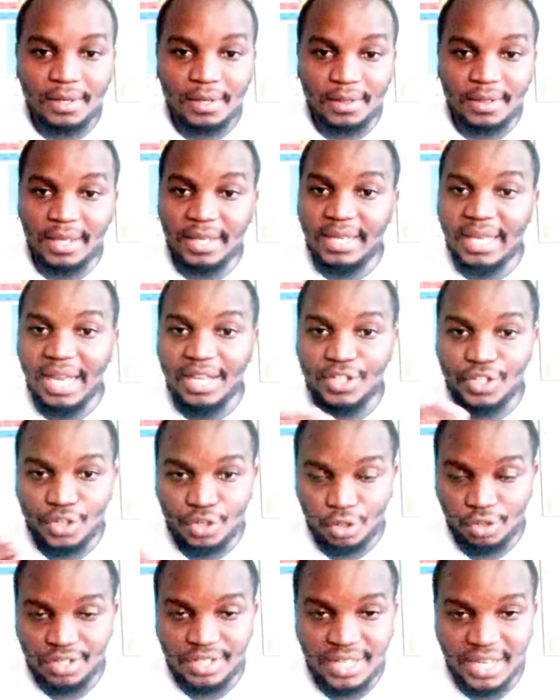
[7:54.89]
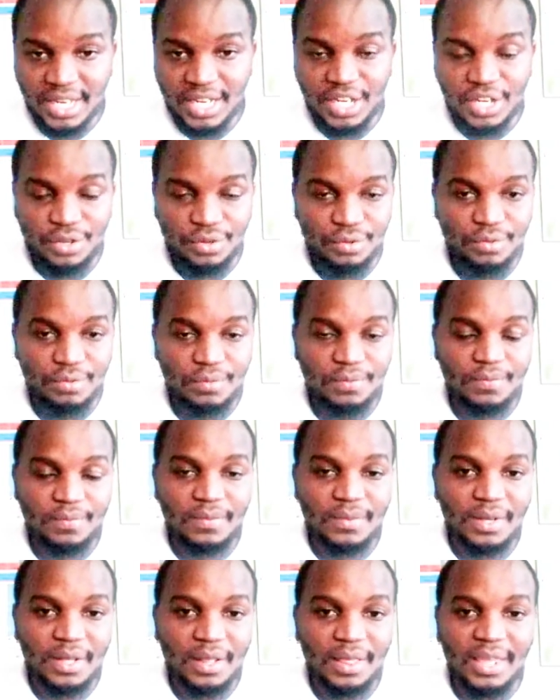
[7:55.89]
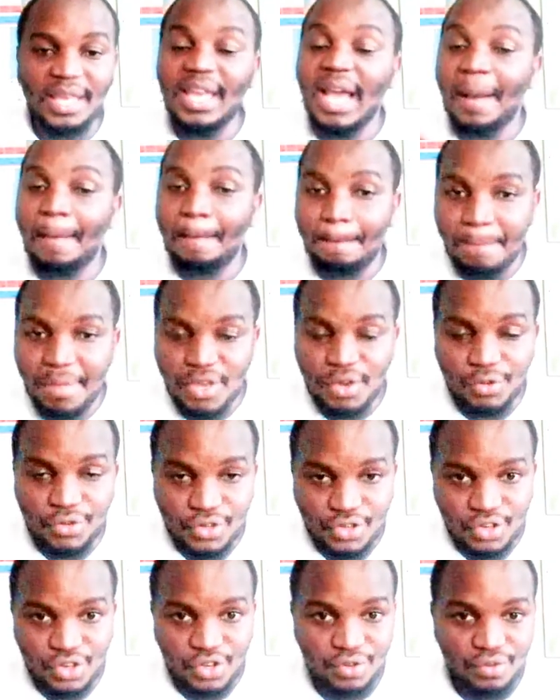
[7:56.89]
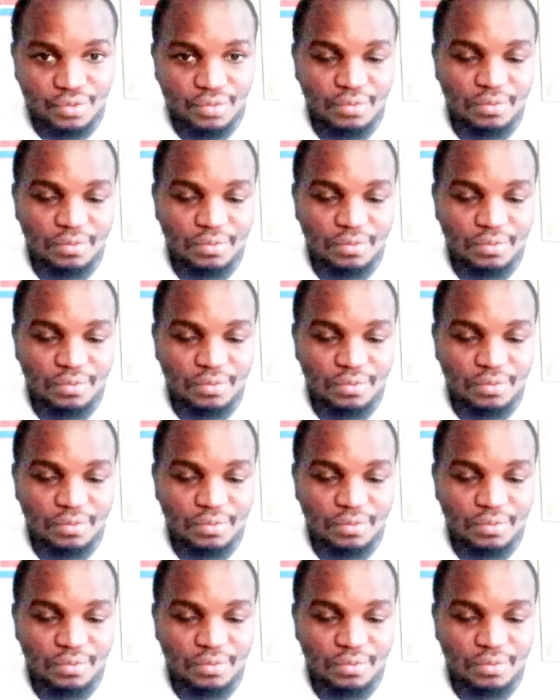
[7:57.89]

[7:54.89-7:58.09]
They assaulted you. They abused you.